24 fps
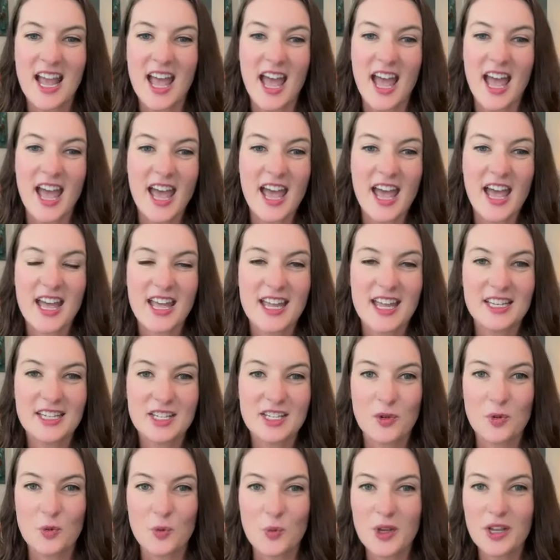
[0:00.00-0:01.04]

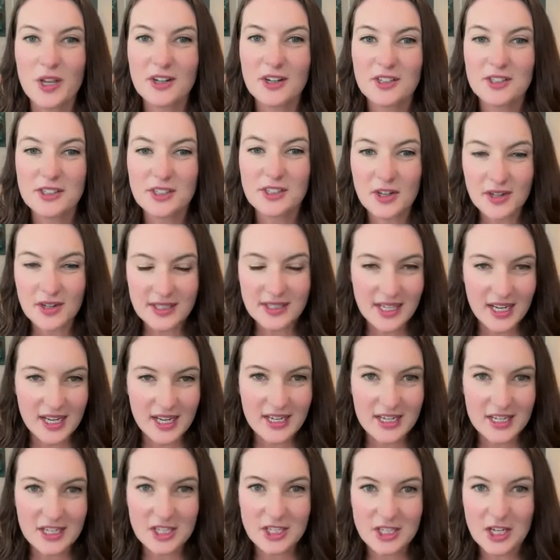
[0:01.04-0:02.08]
And we are so
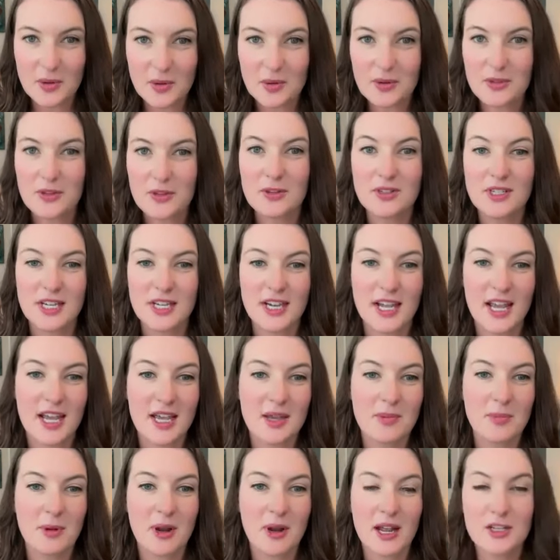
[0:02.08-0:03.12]
excited to share with you
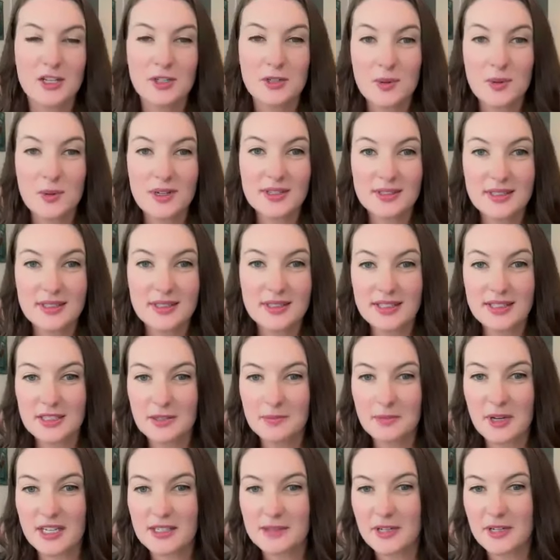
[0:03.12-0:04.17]
today, but I do want to set
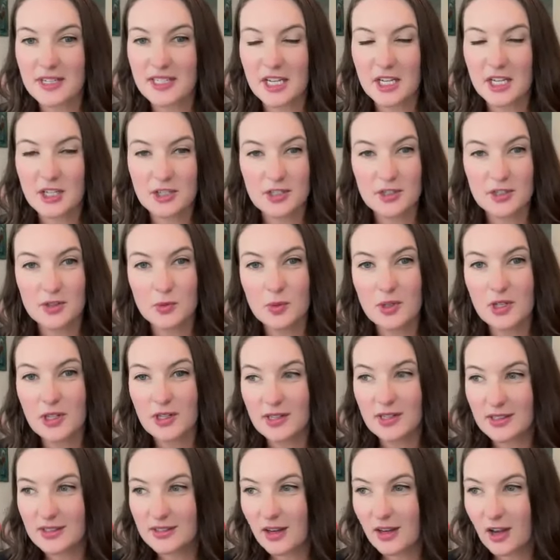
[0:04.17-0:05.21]
some expectations. We
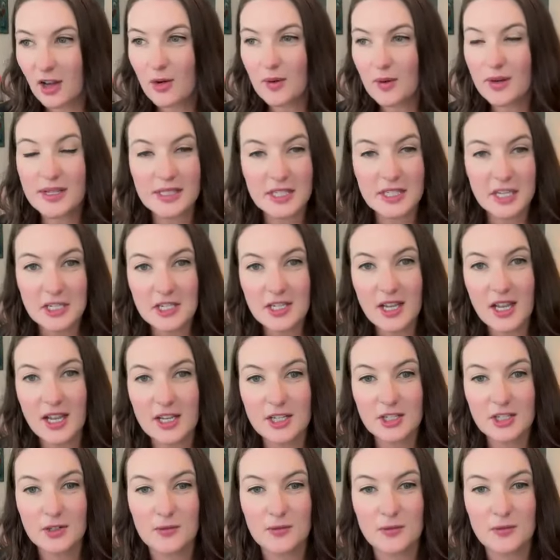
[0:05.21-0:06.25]
are always
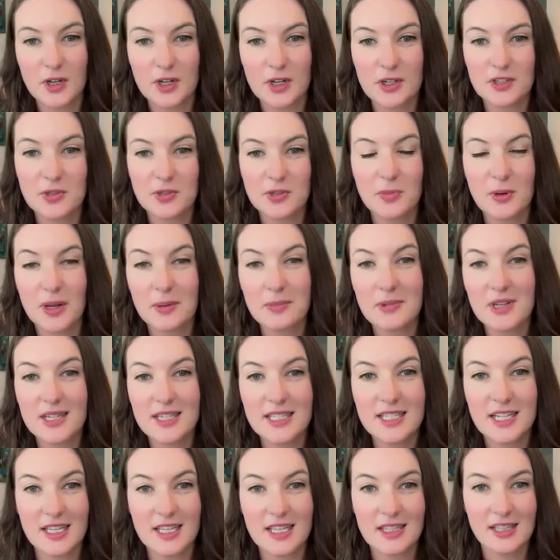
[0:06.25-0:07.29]
education first, but I'm going to
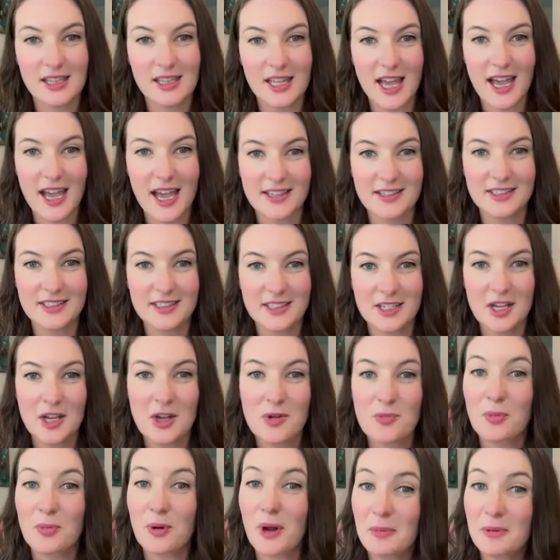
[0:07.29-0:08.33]
take the last
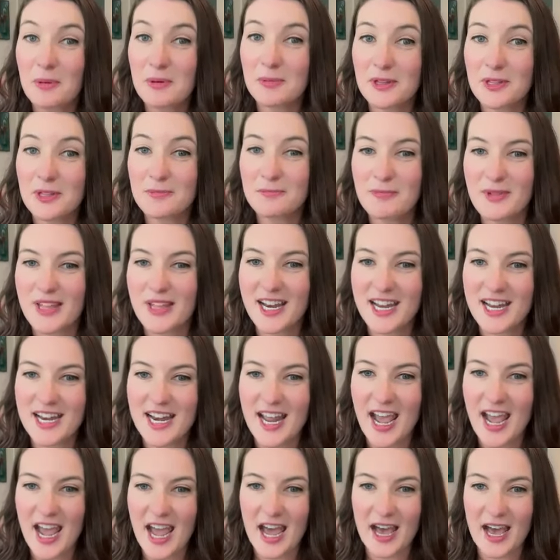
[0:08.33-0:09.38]
probably minute
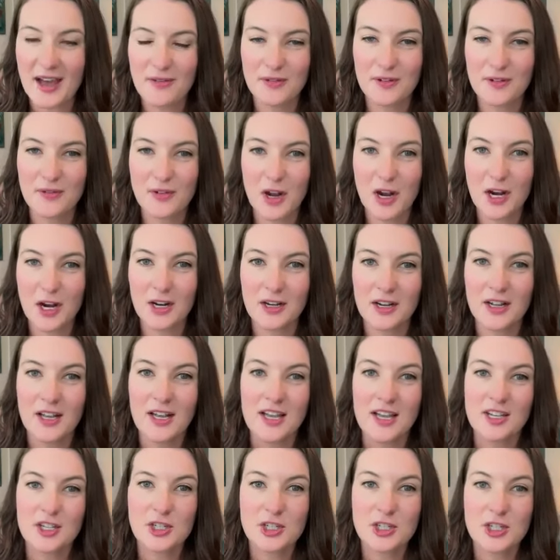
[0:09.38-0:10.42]
and a half of our
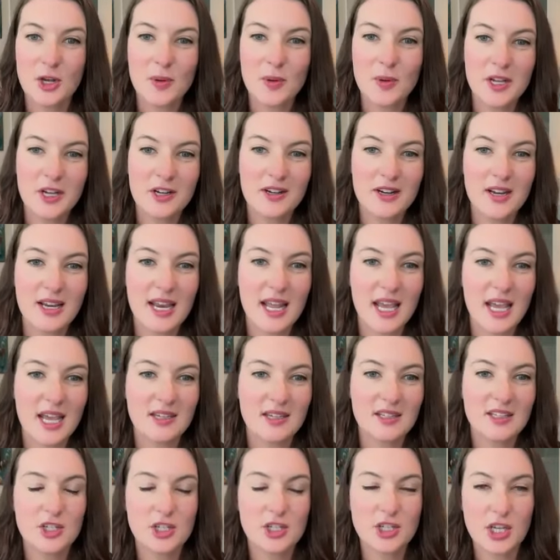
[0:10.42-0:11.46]
show here
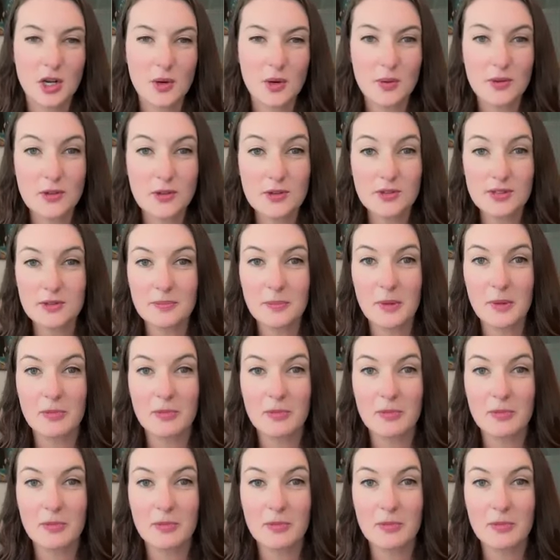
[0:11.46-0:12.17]
today to share with you some